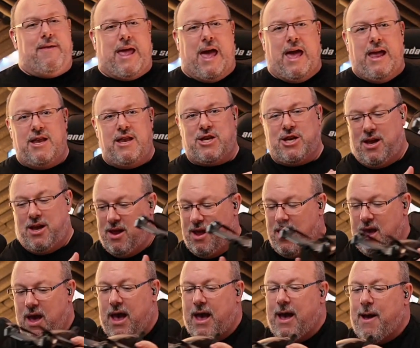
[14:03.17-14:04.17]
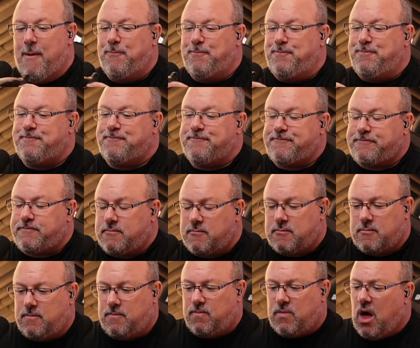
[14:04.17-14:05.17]
out of the cage.
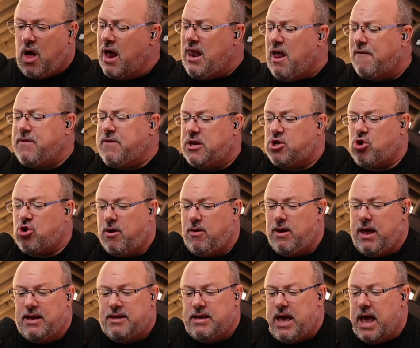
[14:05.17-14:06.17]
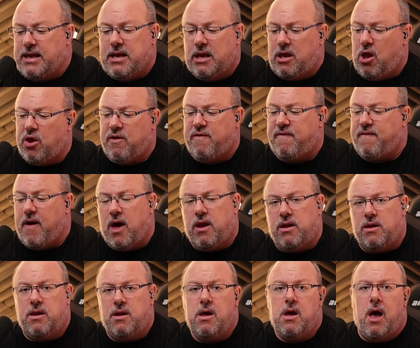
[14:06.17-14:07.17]
I love this drone. It's a lot of
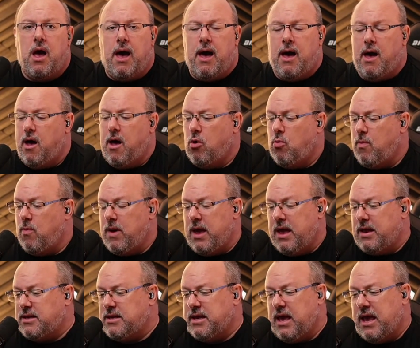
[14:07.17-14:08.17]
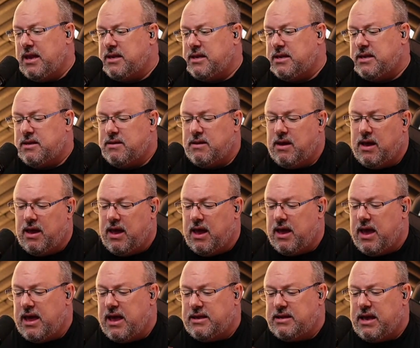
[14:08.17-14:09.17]
fun. It
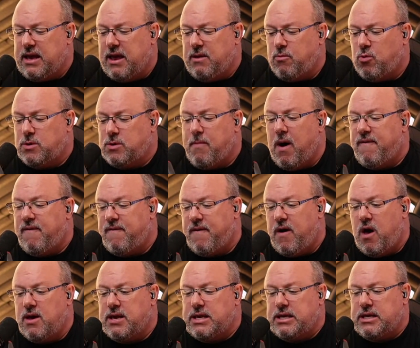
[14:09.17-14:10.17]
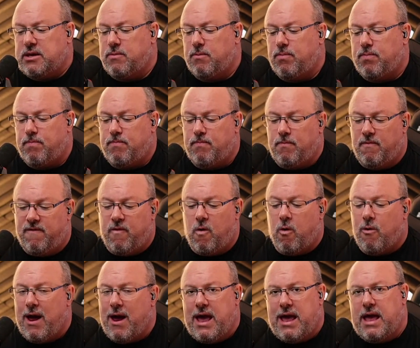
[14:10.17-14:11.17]
was my first
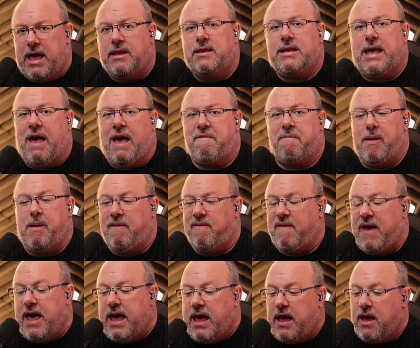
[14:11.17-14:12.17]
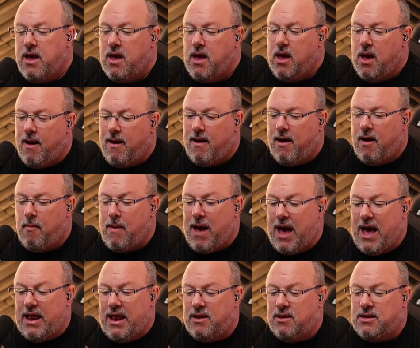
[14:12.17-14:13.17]
foray into FPV.
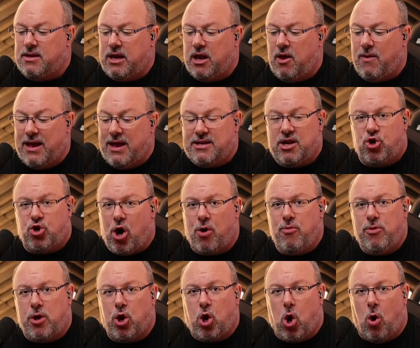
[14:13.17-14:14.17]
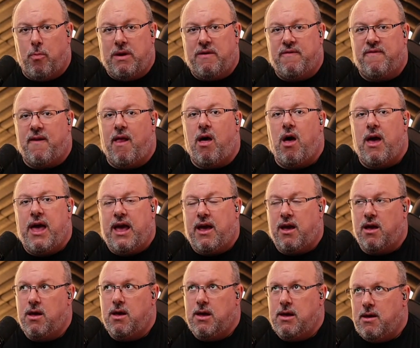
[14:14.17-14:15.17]
And you know, it's a drone that got me
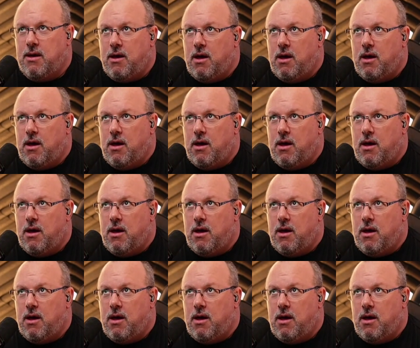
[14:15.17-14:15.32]
flying